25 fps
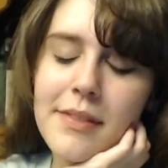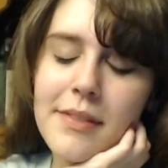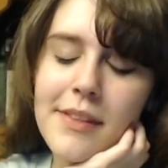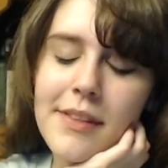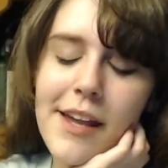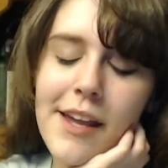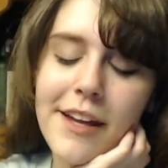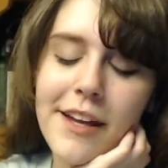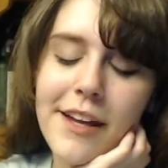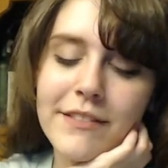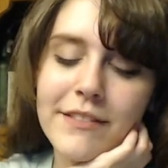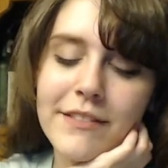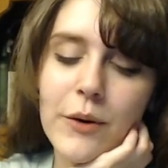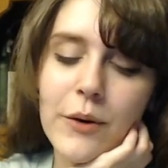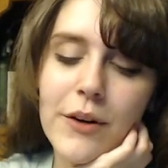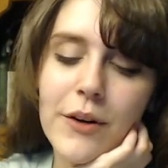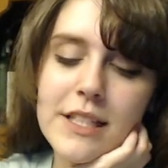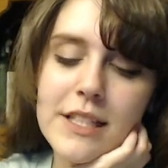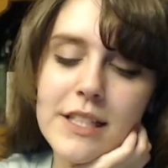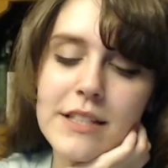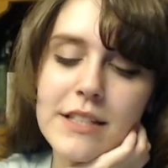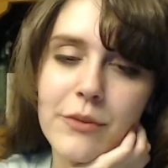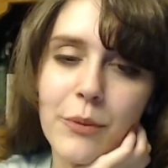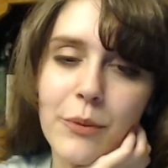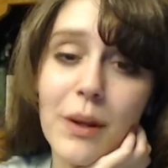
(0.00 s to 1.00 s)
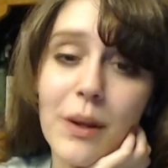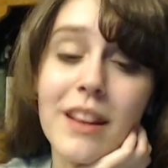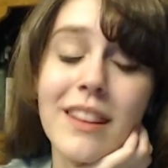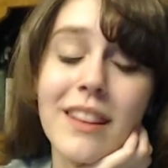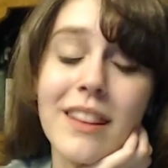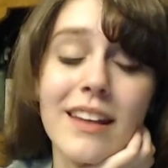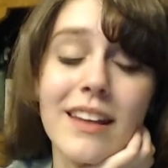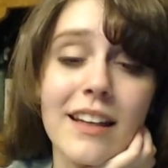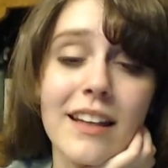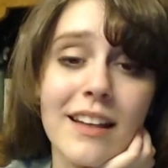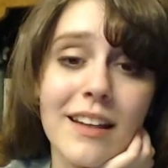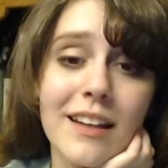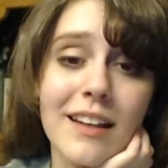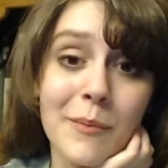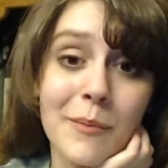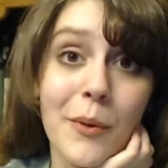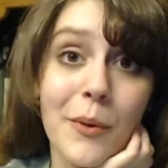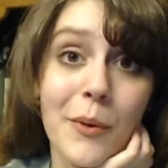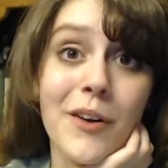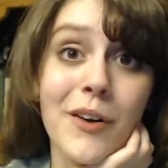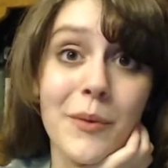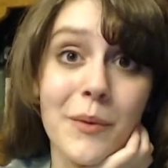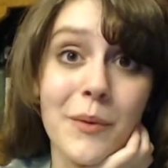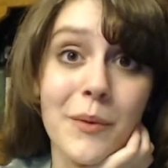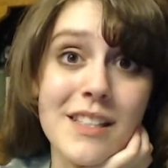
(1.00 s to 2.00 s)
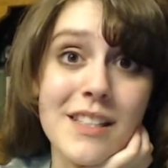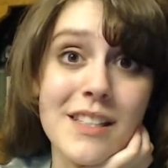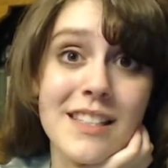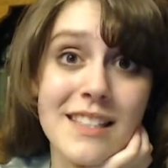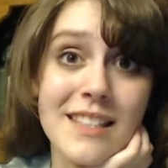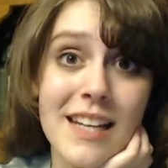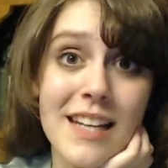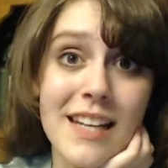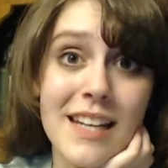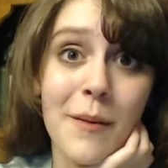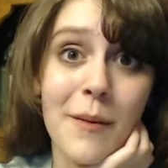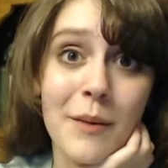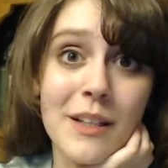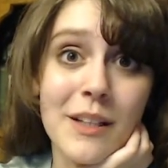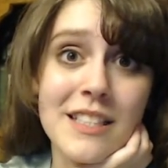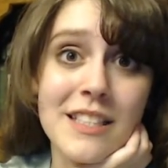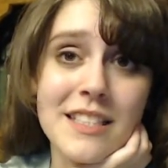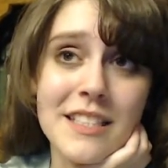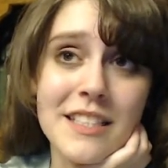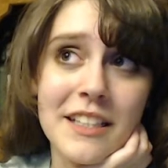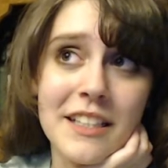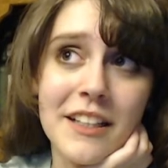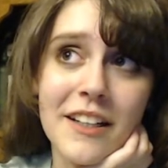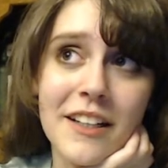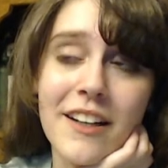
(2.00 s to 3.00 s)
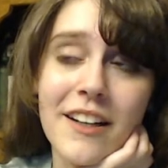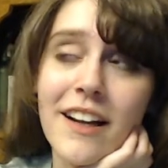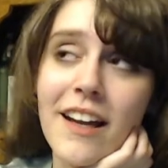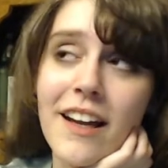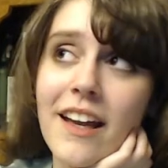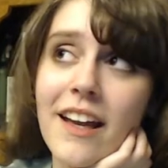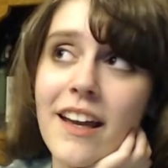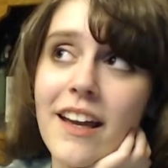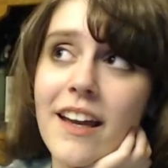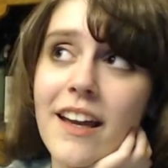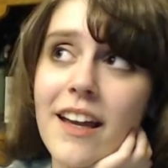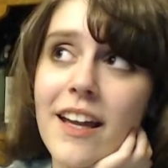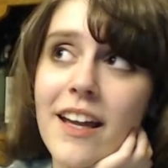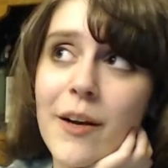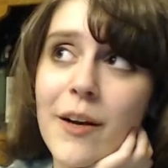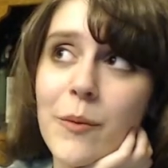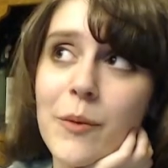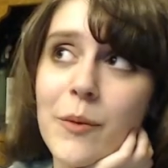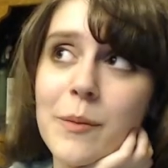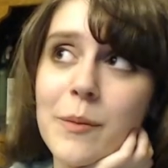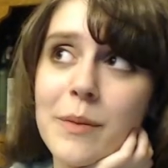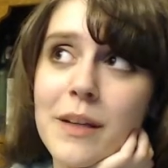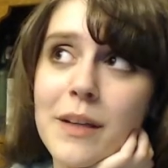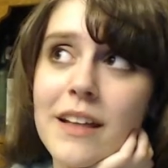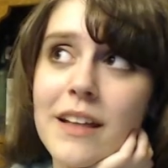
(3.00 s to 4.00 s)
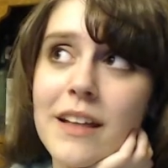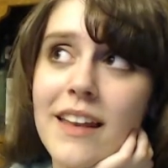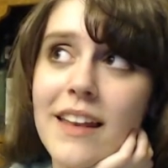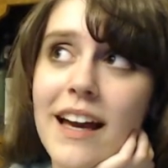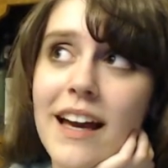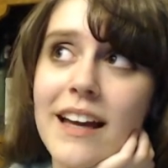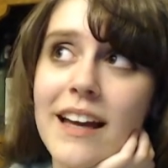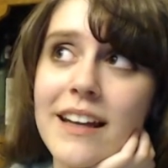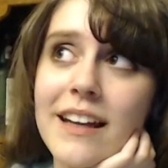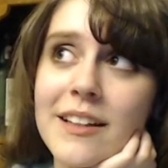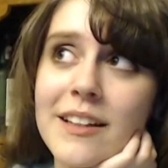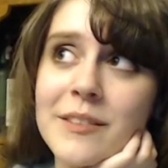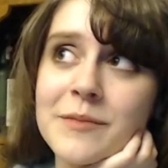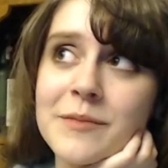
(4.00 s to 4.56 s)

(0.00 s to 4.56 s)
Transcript: And of course, if one thing important was established here, it would be that,